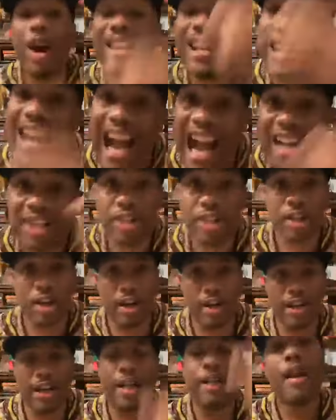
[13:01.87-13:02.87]

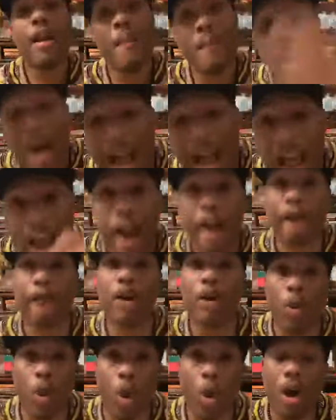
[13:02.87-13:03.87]
Nigerian Biafran
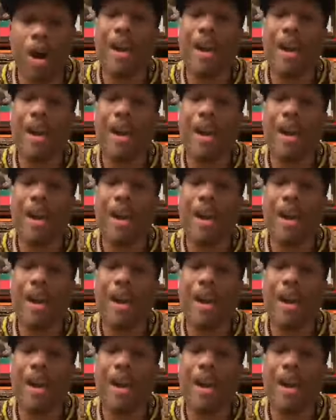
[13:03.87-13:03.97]
War,